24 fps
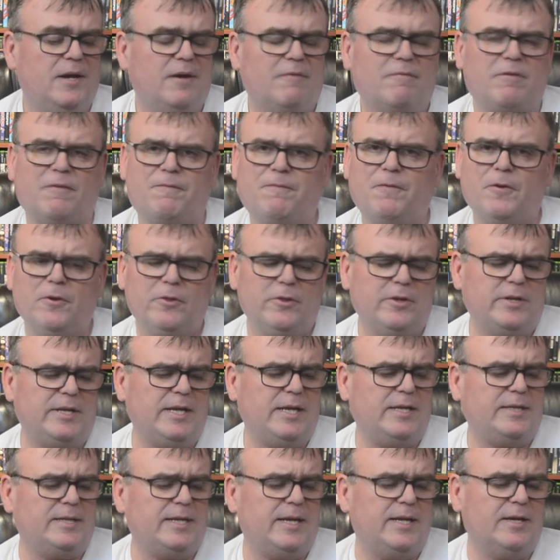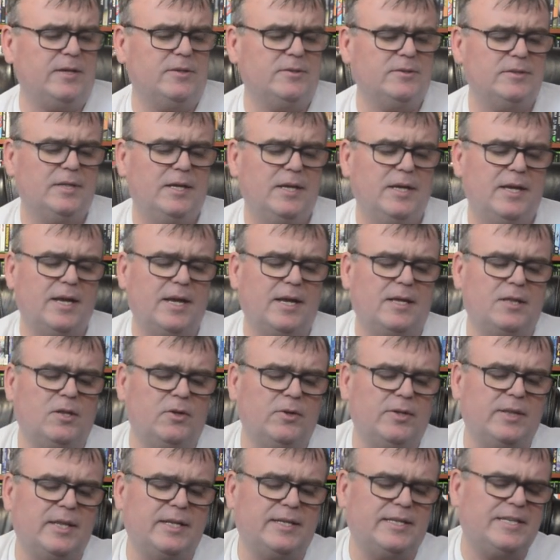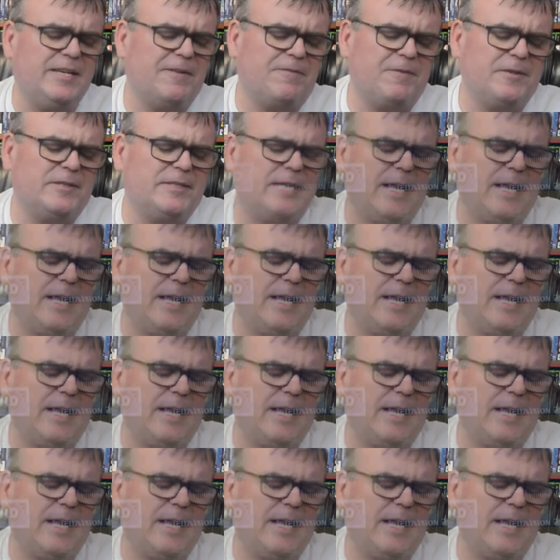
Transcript: For further details, including the different